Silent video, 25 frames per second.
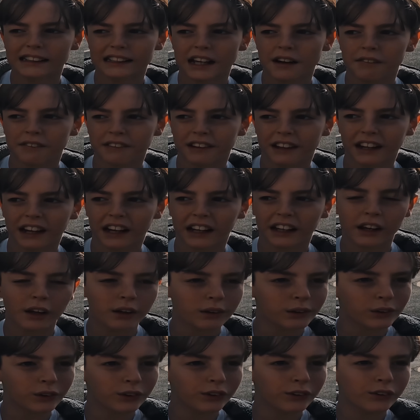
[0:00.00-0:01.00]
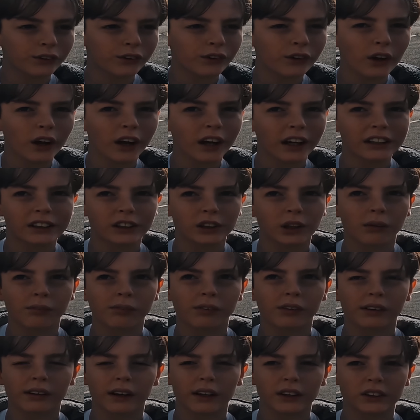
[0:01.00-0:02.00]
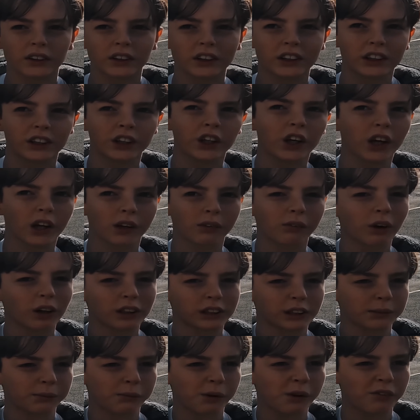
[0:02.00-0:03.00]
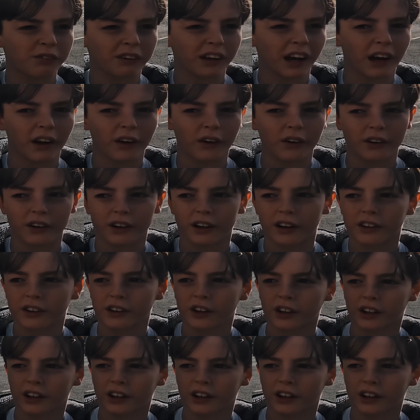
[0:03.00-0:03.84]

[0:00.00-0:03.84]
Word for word: As everything, you, you can shop for groceries, you can watch a movie at Odeon,